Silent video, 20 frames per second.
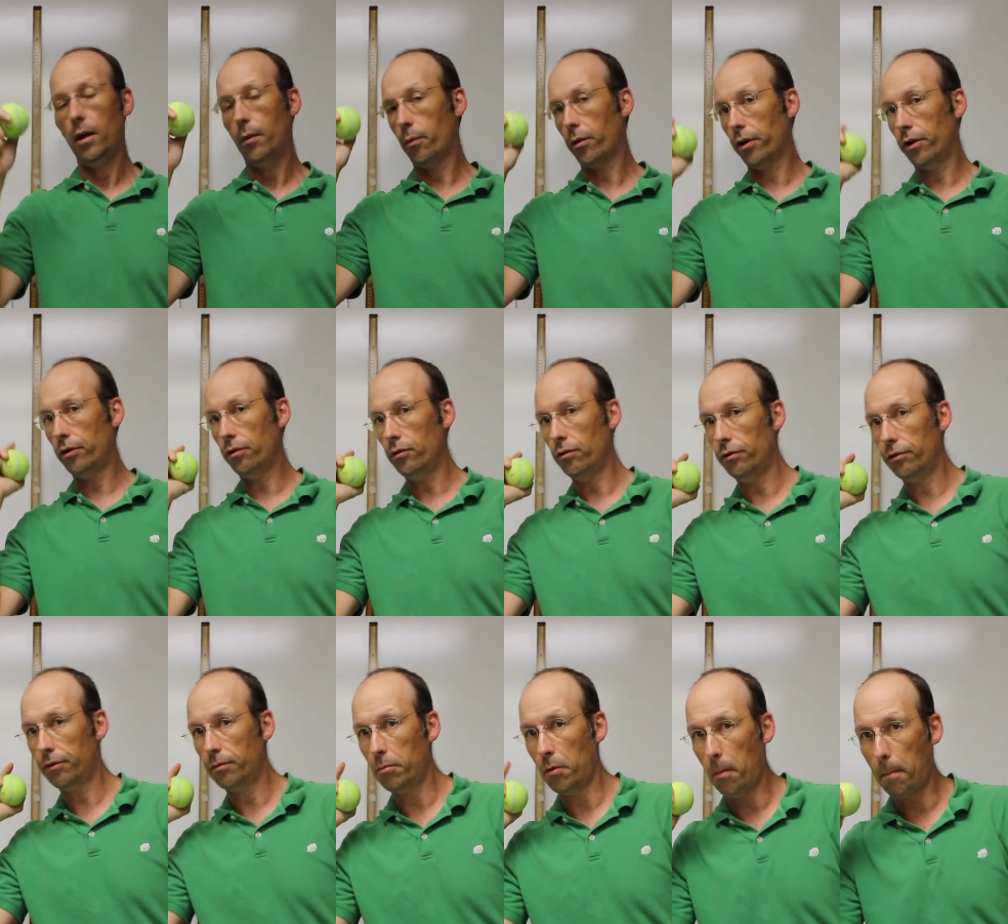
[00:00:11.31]
we're going to
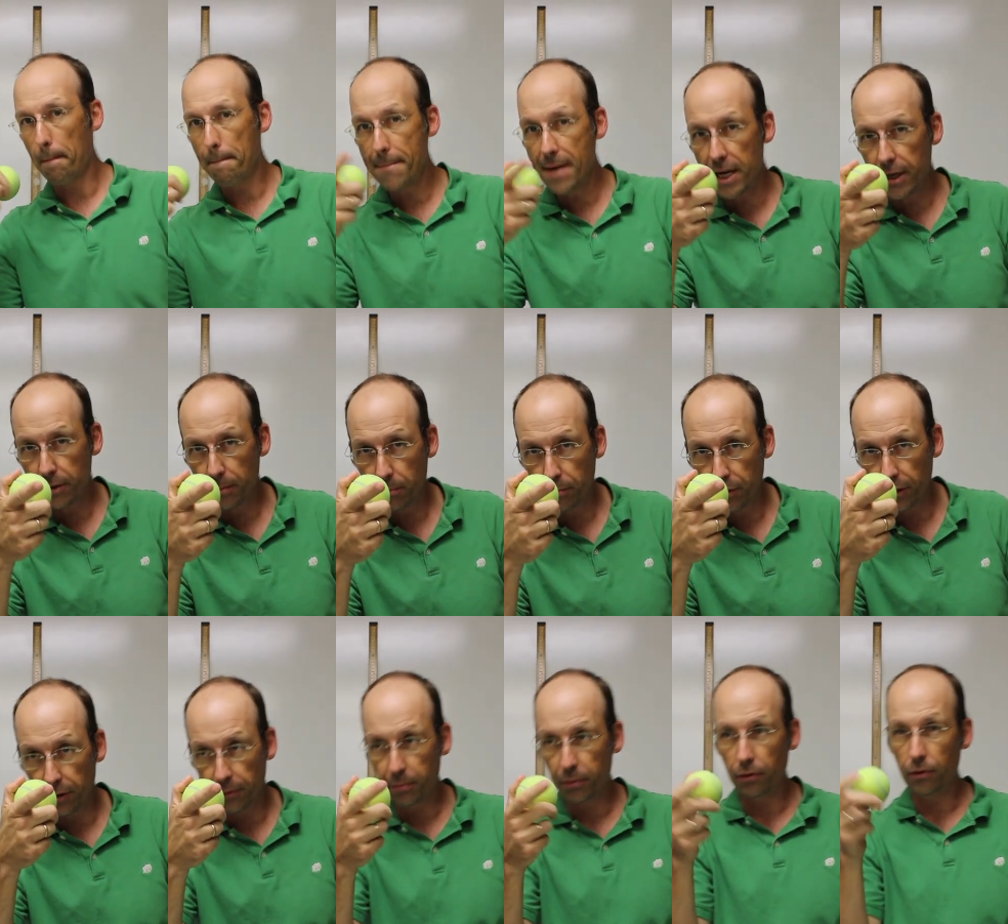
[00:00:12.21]
use momentum
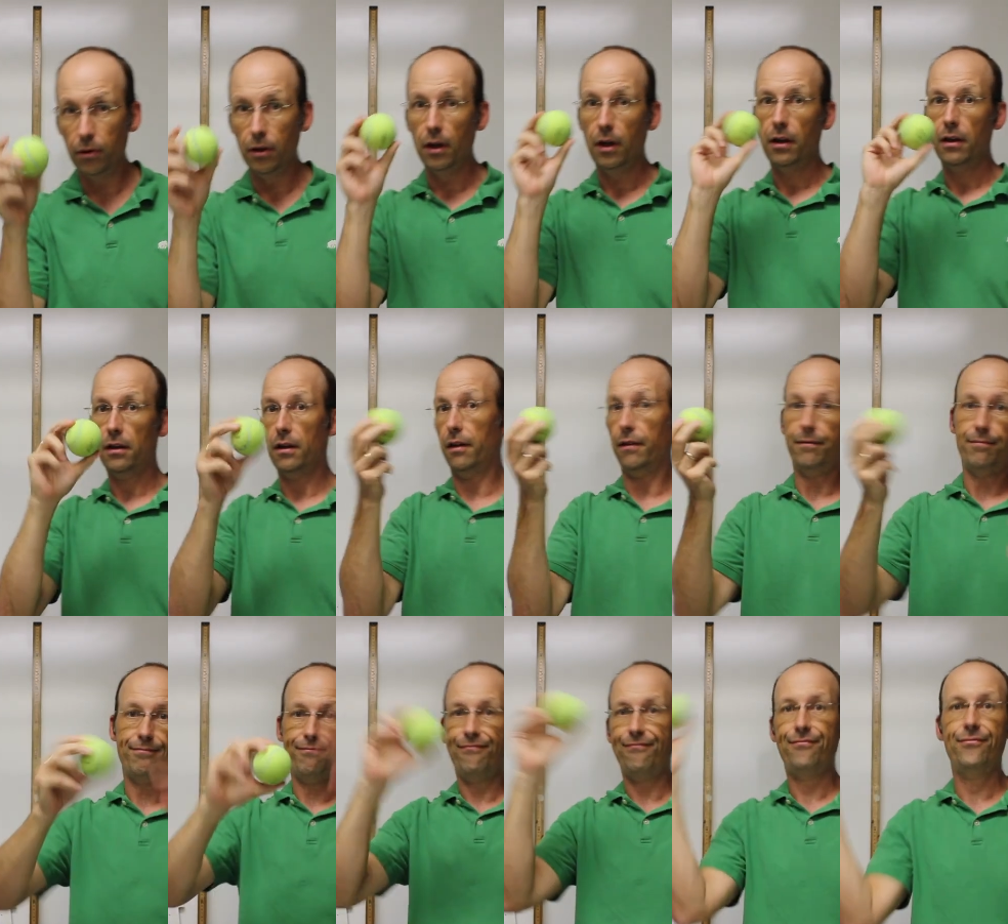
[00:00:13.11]
principle to
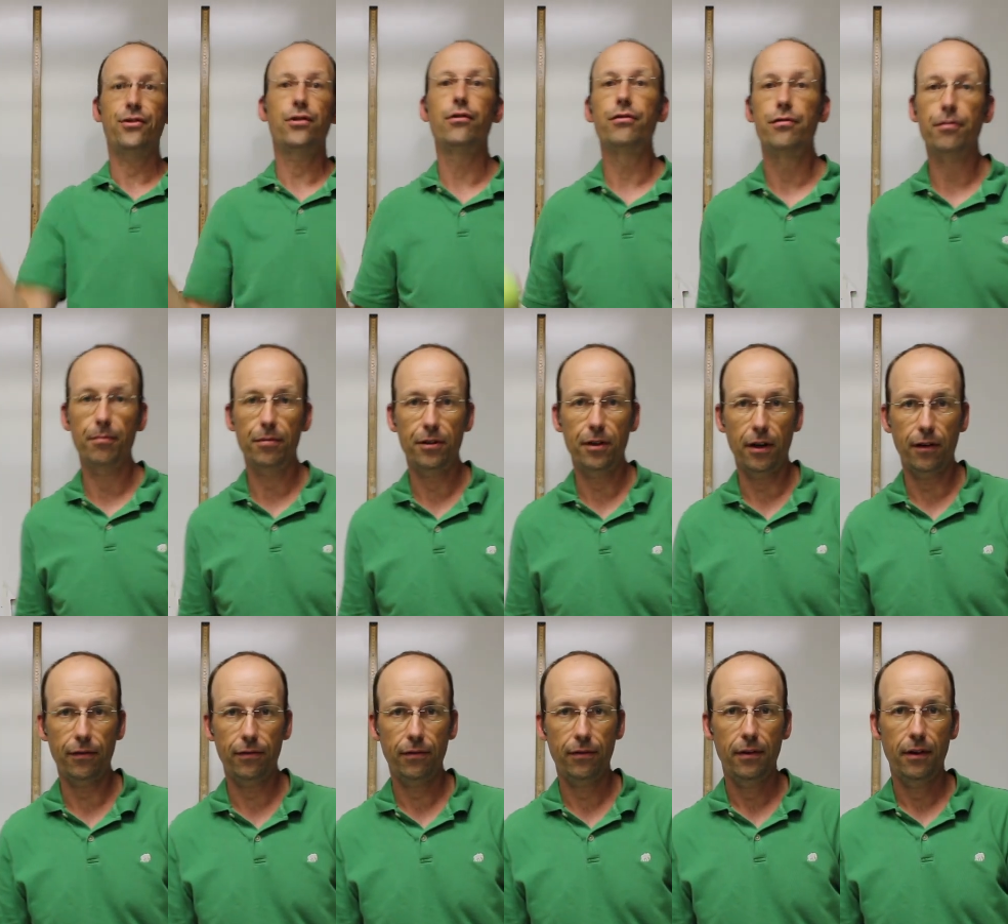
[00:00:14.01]
do some
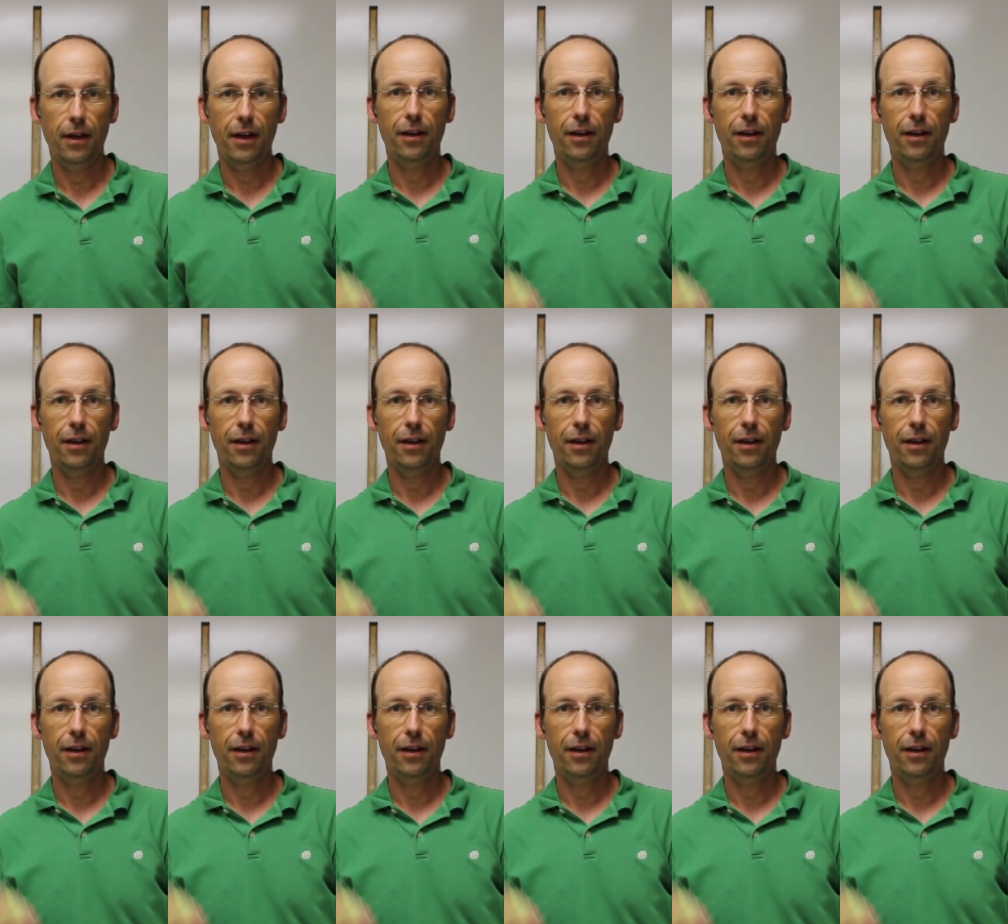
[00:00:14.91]
stuff.